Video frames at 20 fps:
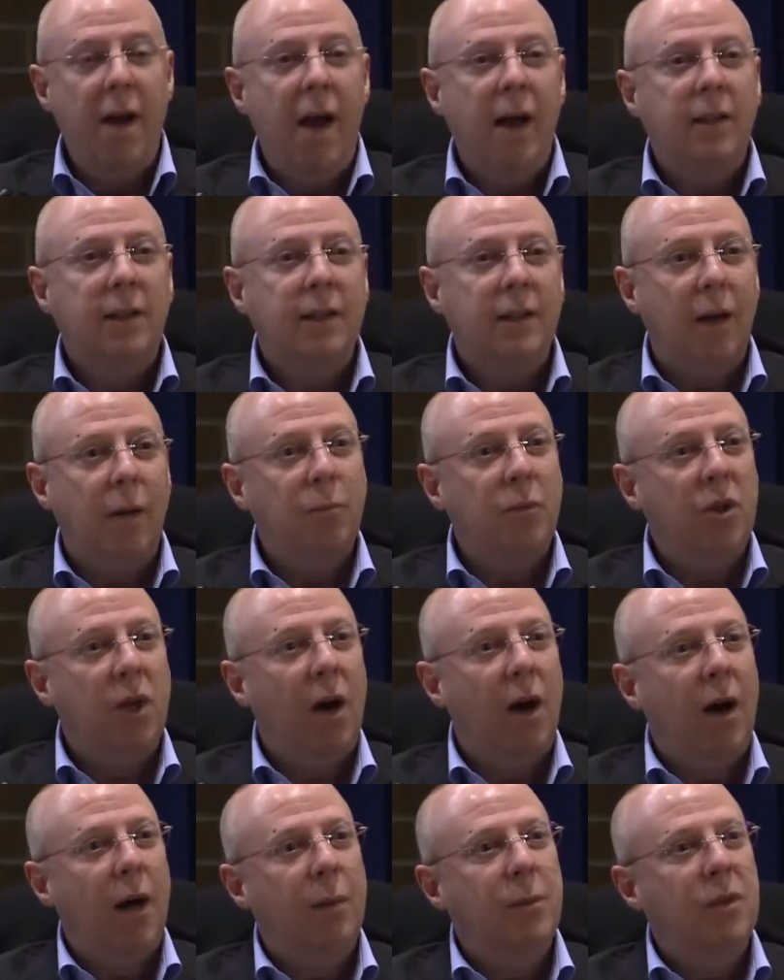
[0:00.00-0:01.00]
And
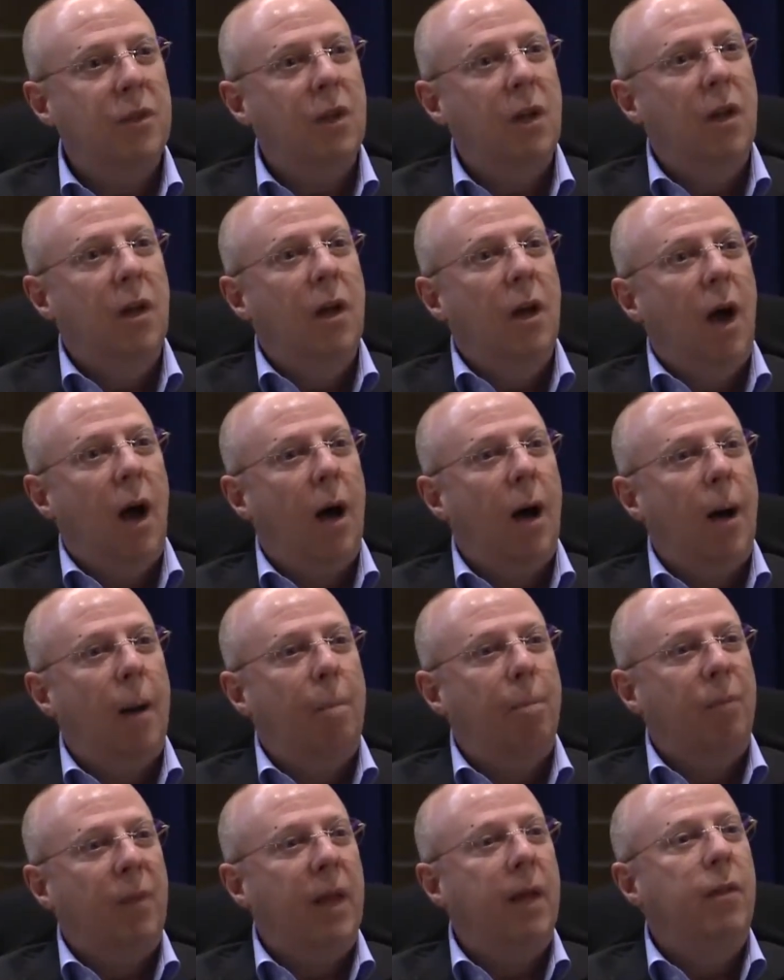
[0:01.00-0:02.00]
sometimes
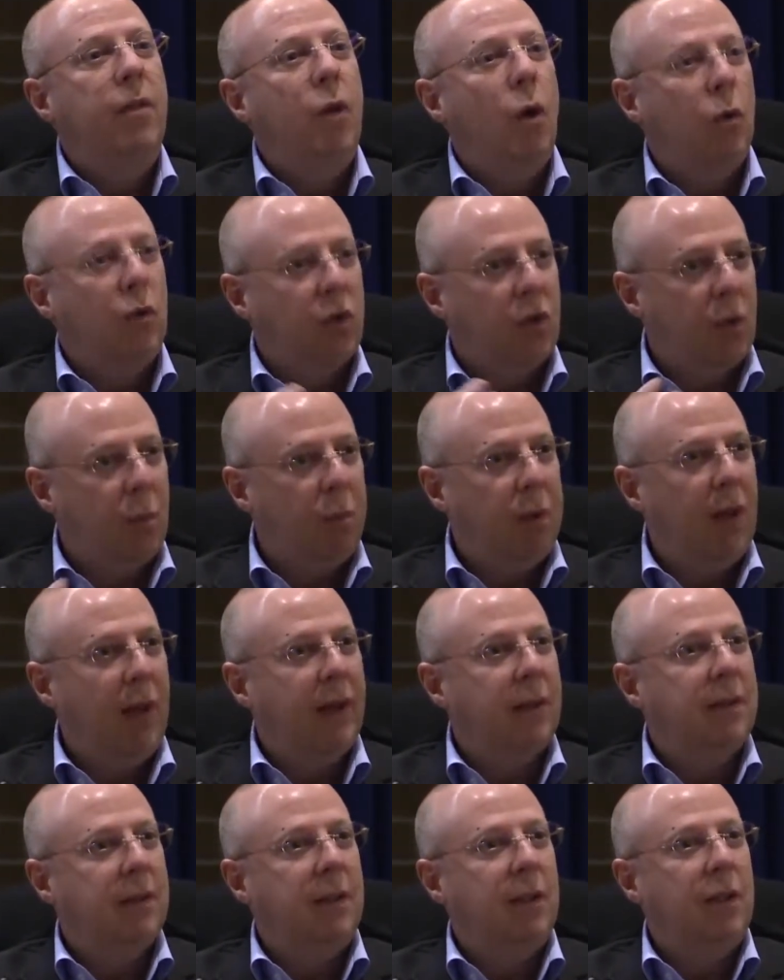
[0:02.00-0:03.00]
in those
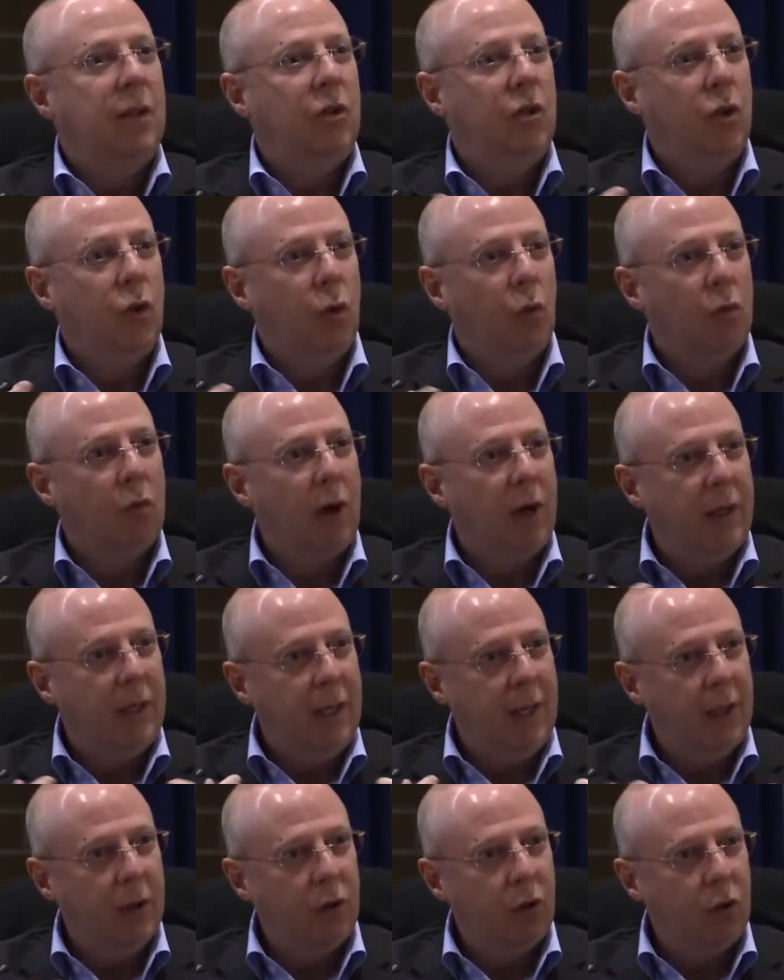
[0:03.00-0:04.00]
complexities you'll
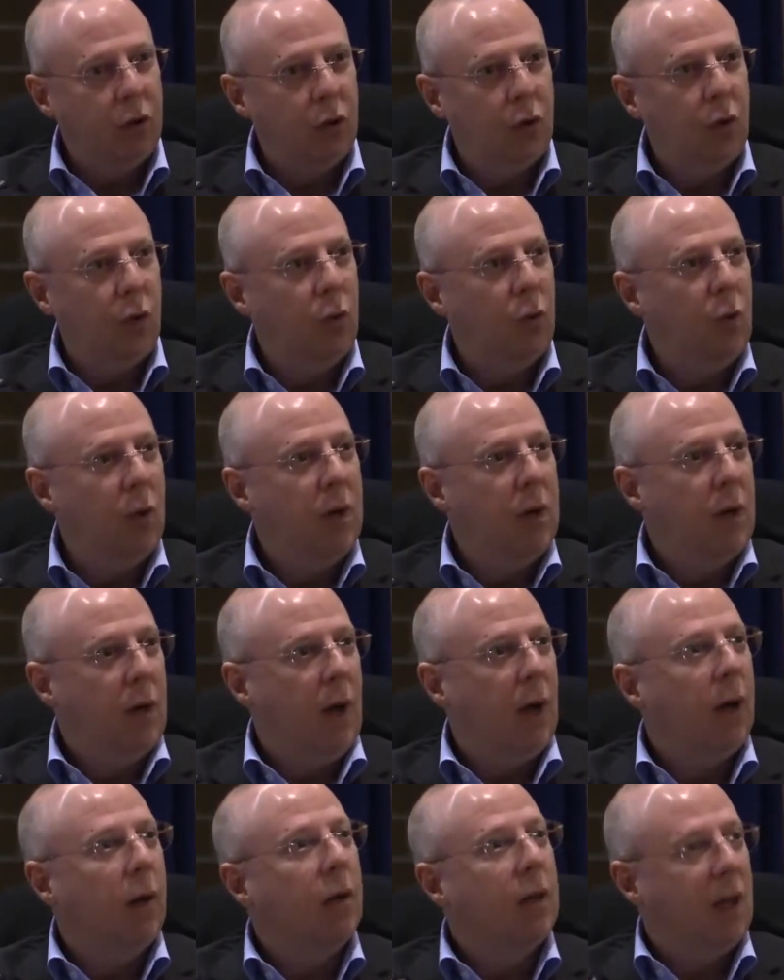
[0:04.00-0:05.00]
run into
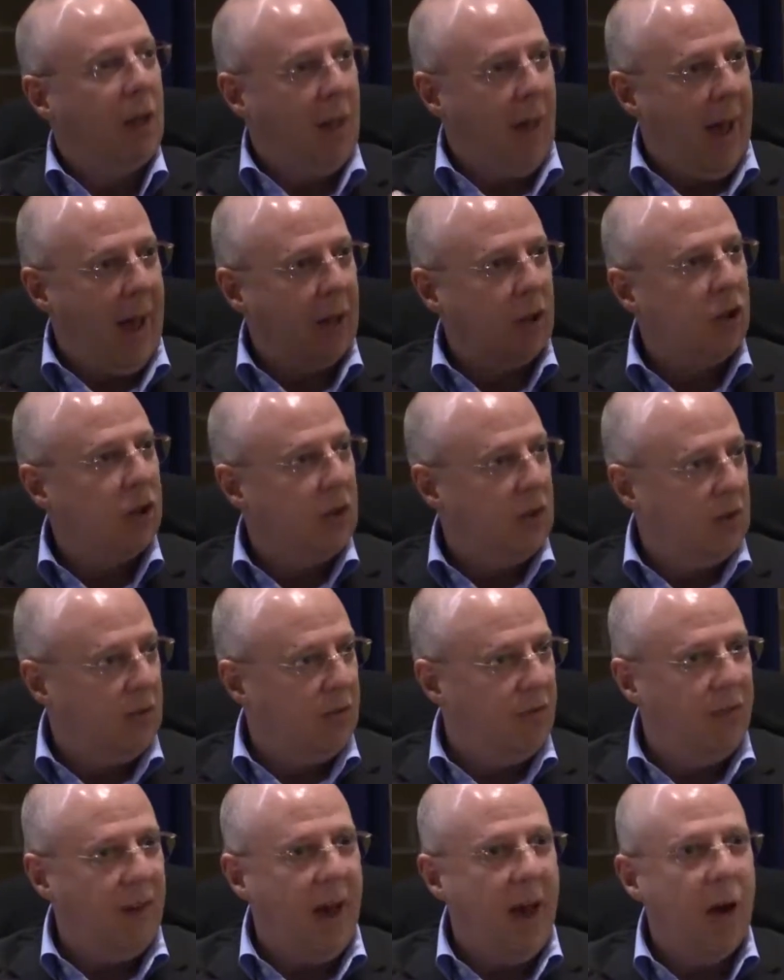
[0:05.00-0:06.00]
clashes
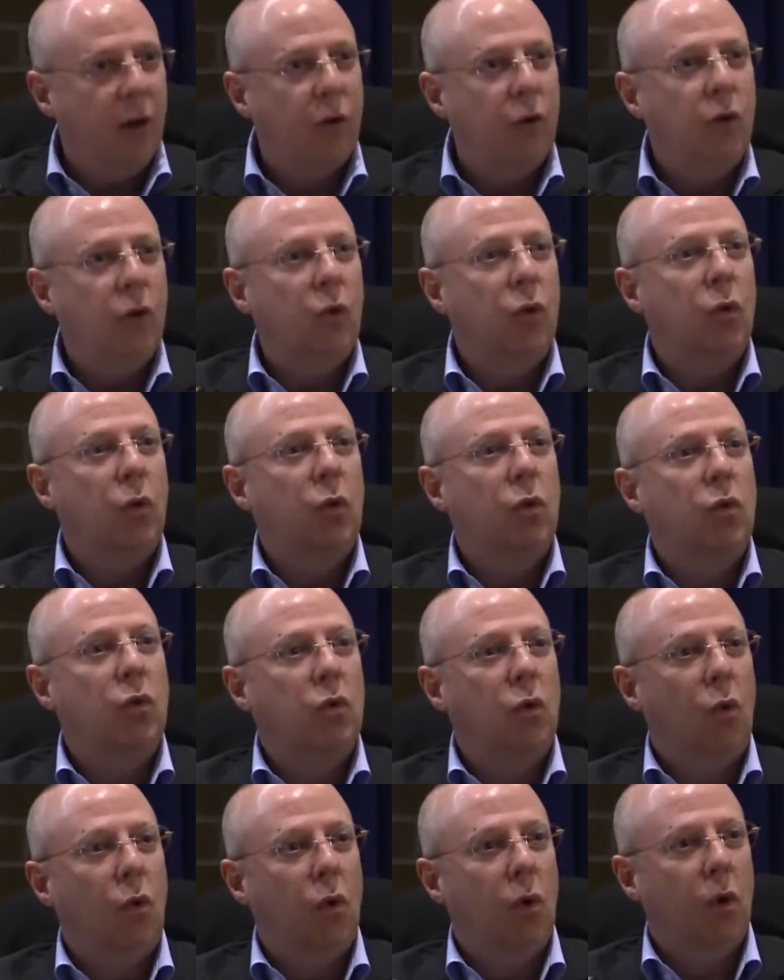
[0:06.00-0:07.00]
of
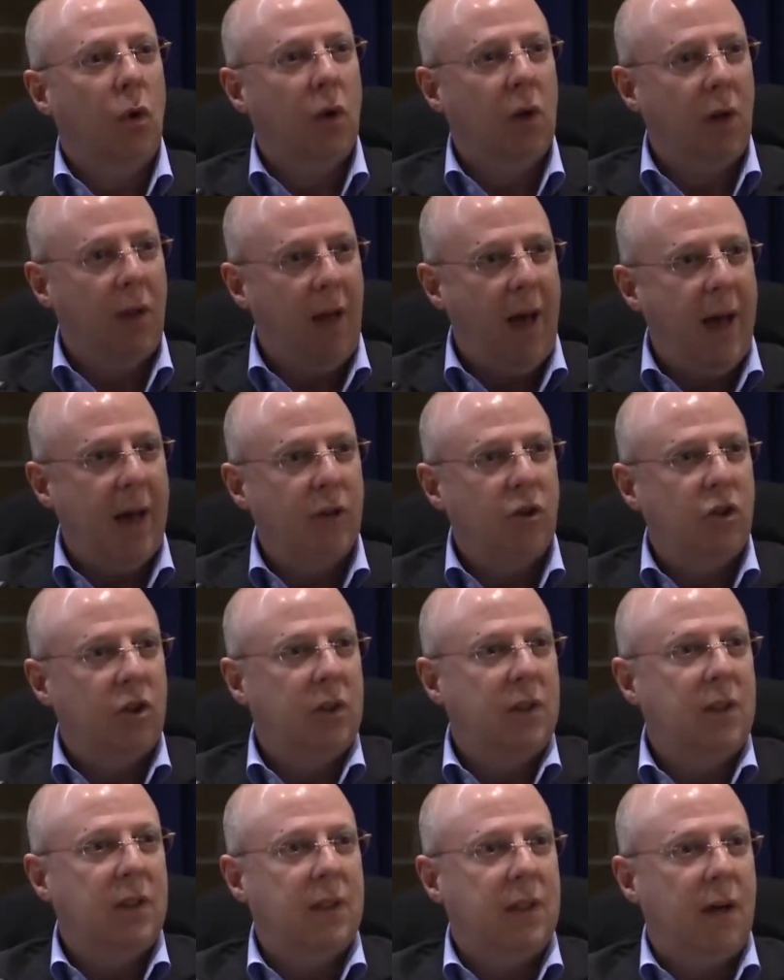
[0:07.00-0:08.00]
values or
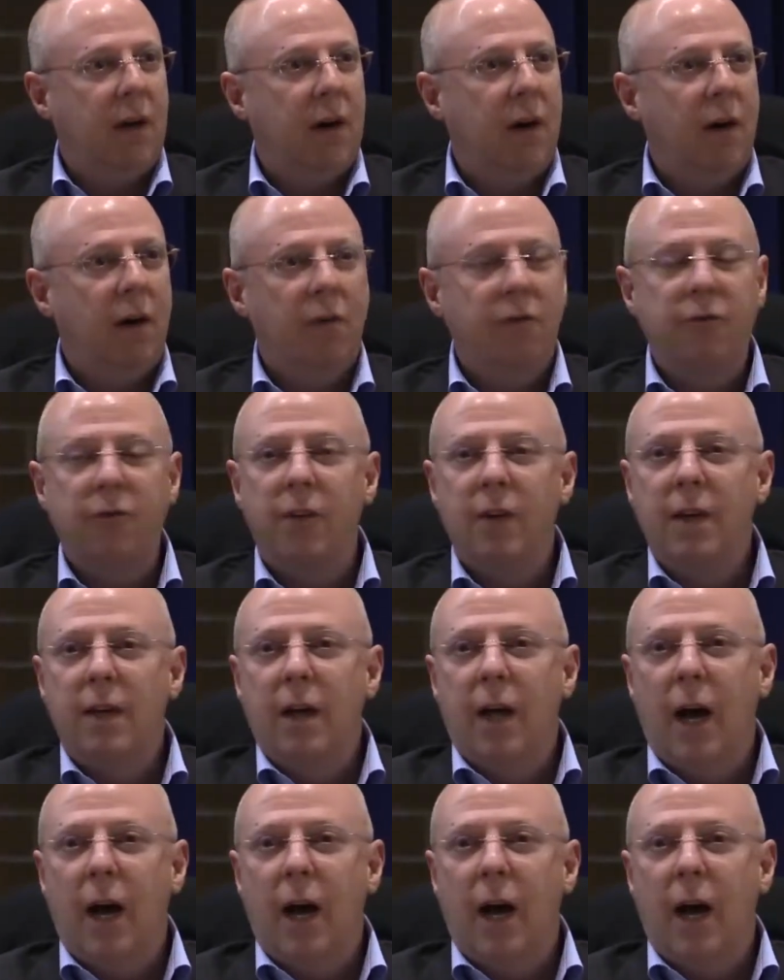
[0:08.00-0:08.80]
clashes of